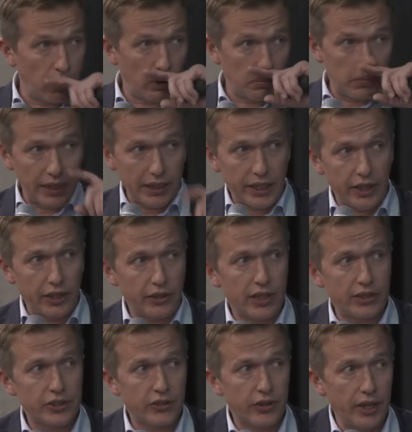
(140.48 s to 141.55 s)
mining
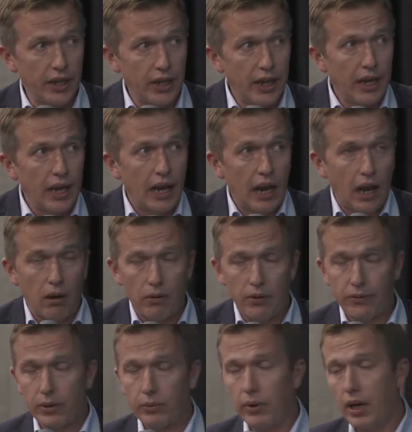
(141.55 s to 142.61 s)
industry.
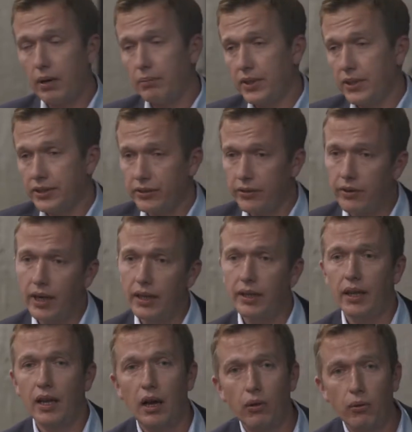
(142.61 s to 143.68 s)
However, we are busy right
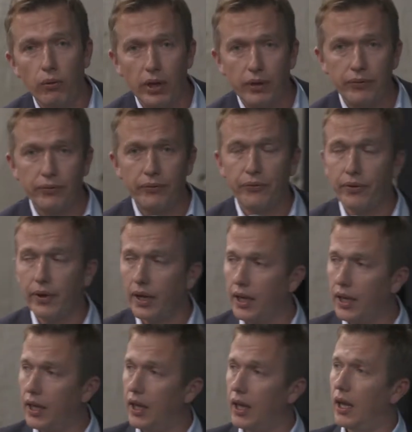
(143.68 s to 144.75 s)
now with
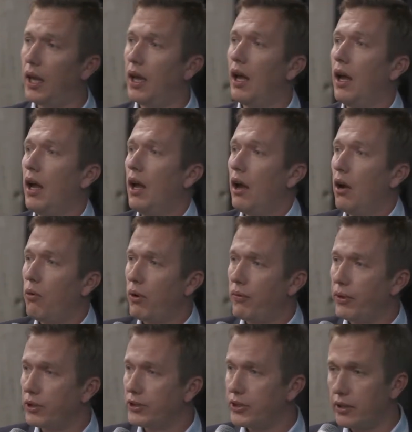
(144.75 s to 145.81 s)

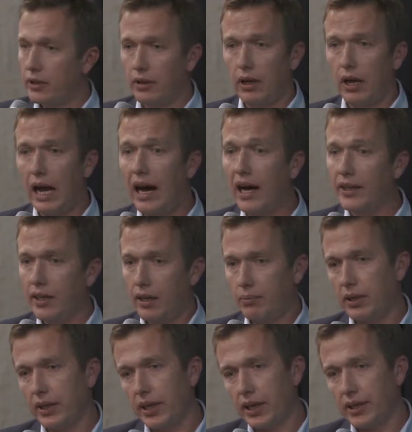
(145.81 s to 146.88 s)
also other
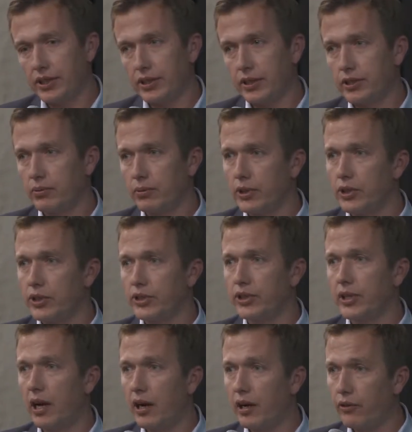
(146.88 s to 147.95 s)
applications, which is
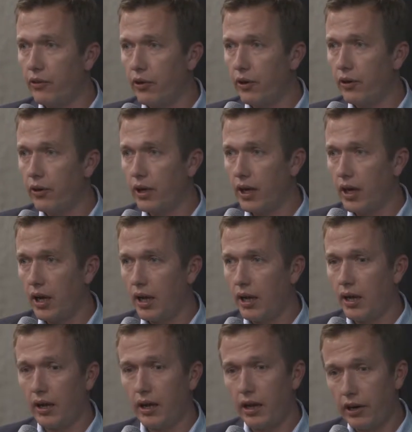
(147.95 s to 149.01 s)
hard
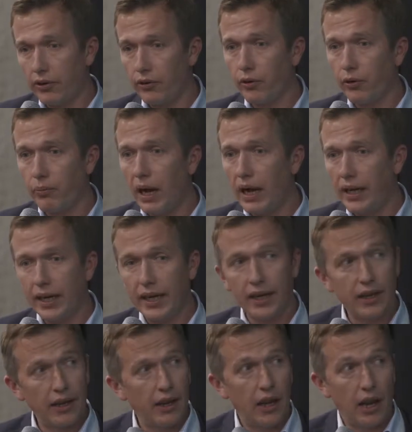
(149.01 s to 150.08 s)
rock mining,
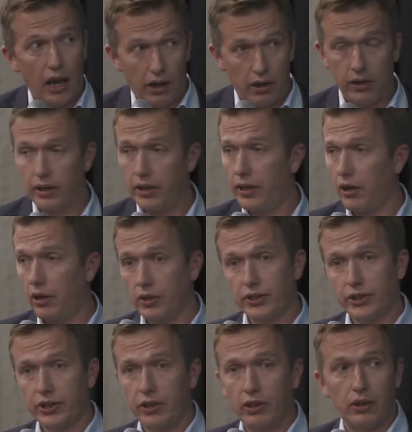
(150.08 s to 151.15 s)

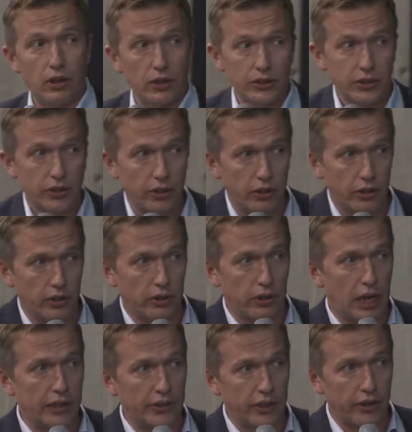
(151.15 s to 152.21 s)
also
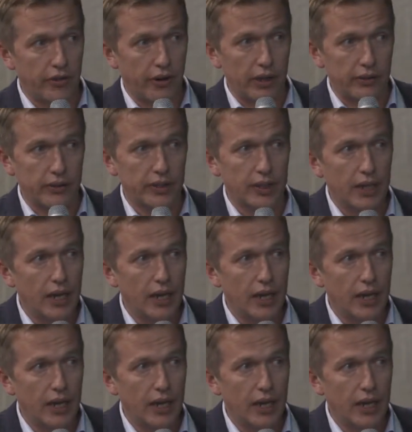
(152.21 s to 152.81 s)
underground.